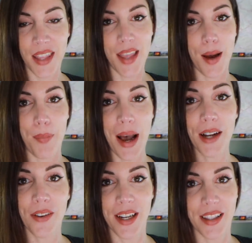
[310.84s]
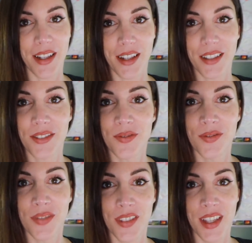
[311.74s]
in that bag right there
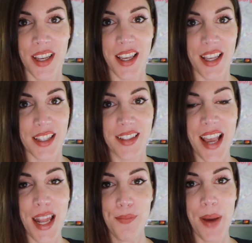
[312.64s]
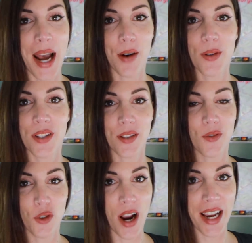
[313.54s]
is 10 pounds
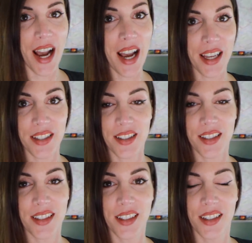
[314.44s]
of dry ice